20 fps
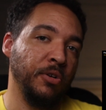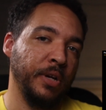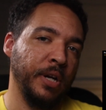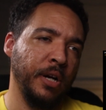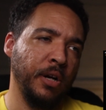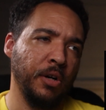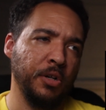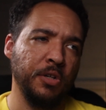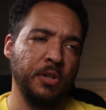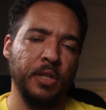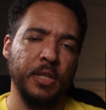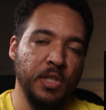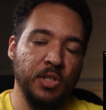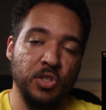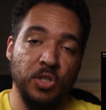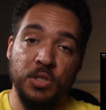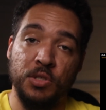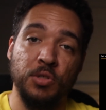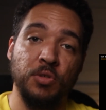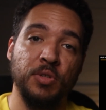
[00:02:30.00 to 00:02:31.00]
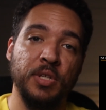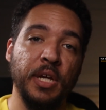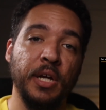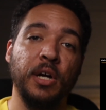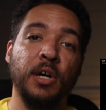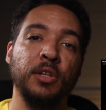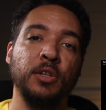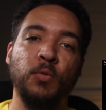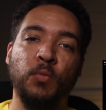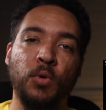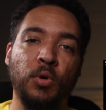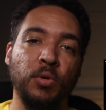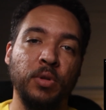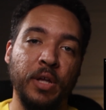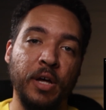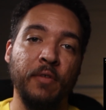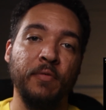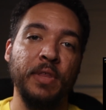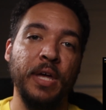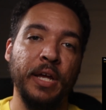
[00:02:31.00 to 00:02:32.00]
character. It's just you take on the role
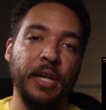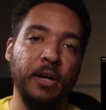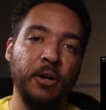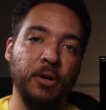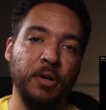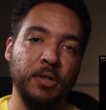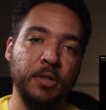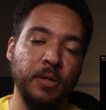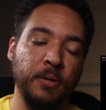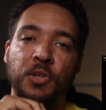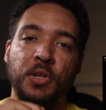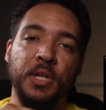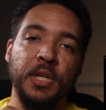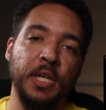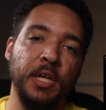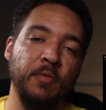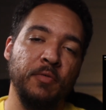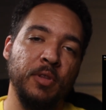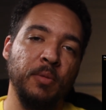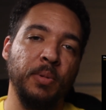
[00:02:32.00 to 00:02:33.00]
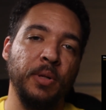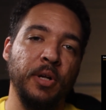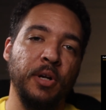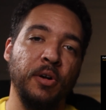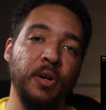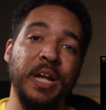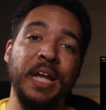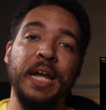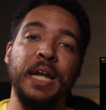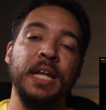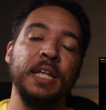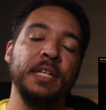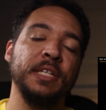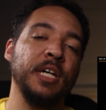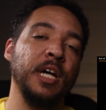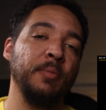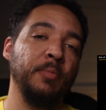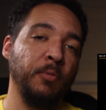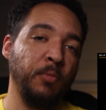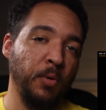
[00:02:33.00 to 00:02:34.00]
of that character. You can give the player any
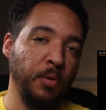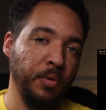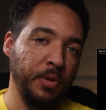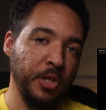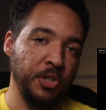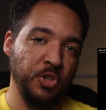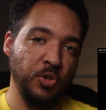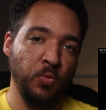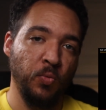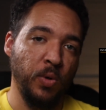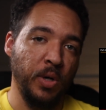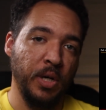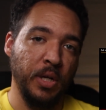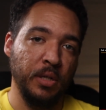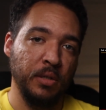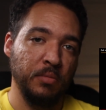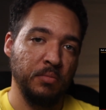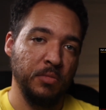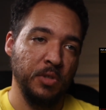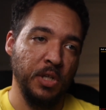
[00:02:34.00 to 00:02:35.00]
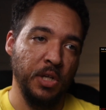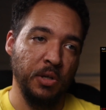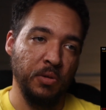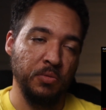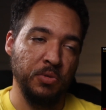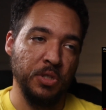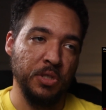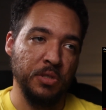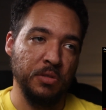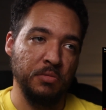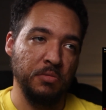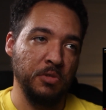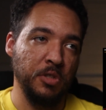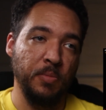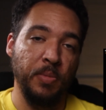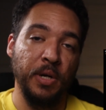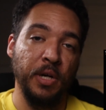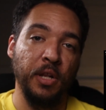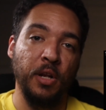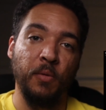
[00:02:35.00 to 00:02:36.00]
type of role that you want, just
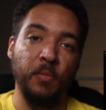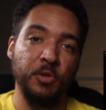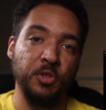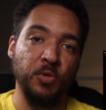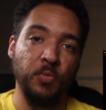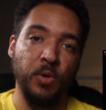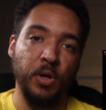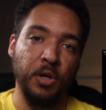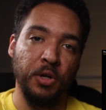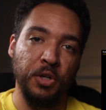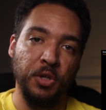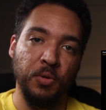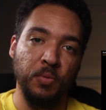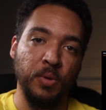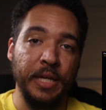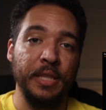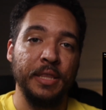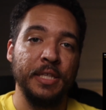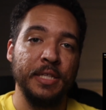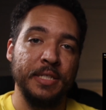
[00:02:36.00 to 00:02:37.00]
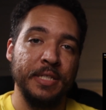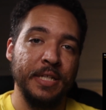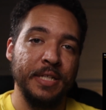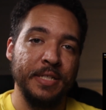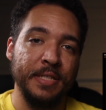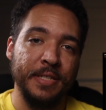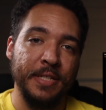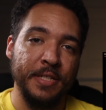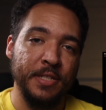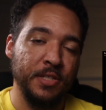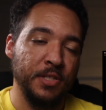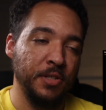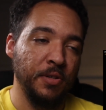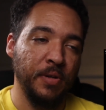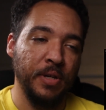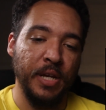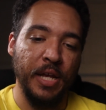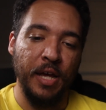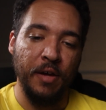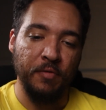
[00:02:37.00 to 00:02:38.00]
depending on what you want to do. In this instance, you
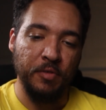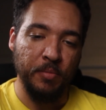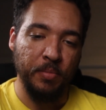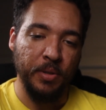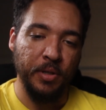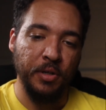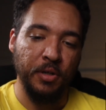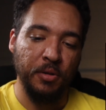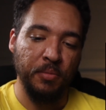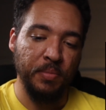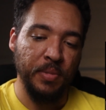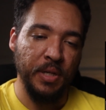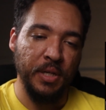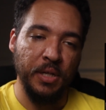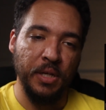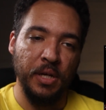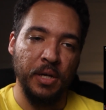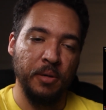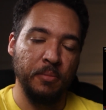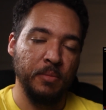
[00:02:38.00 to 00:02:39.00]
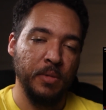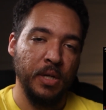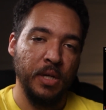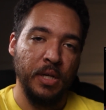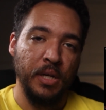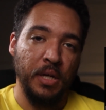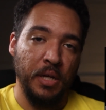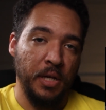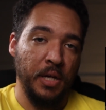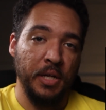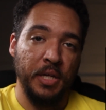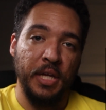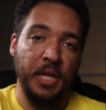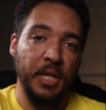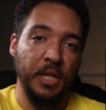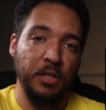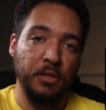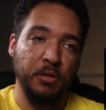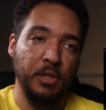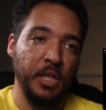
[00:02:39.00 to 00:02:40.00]
could have the player be a
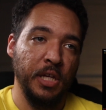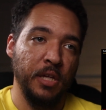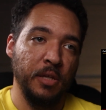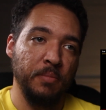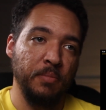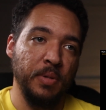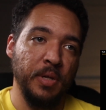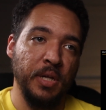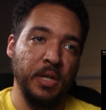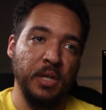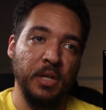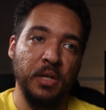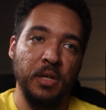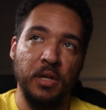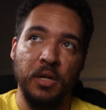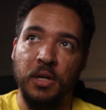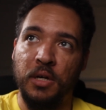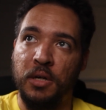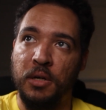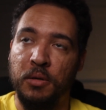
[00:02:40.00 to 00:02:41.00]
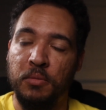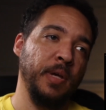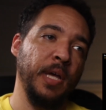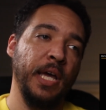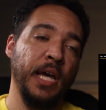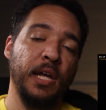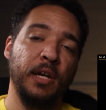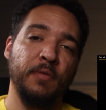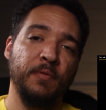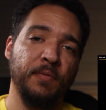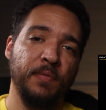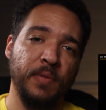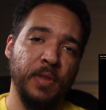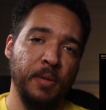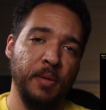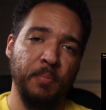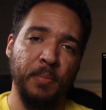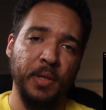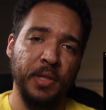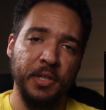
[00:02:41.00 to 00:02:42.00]
king. They could be a head of
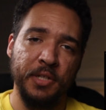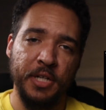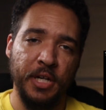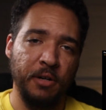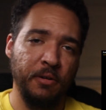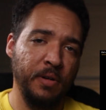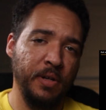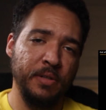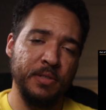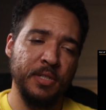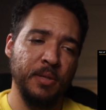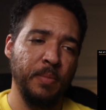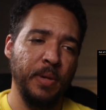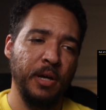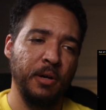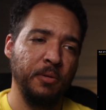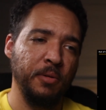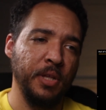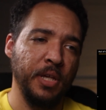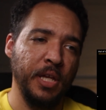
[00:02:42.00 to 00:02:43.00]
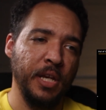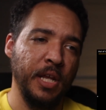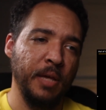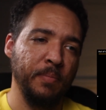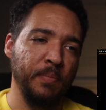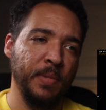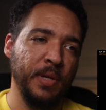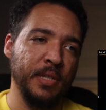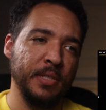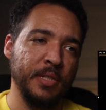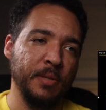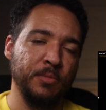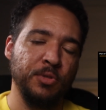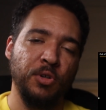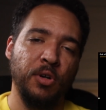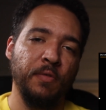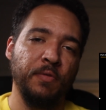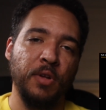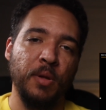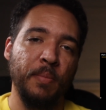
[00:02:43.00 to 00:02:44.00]
the military somehow. They can be some
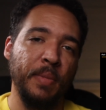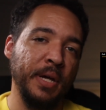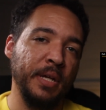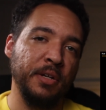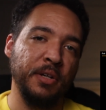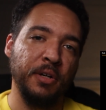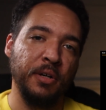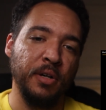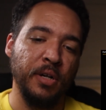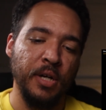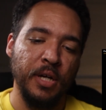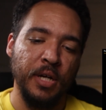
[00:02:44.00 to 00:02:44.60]
sort of commander,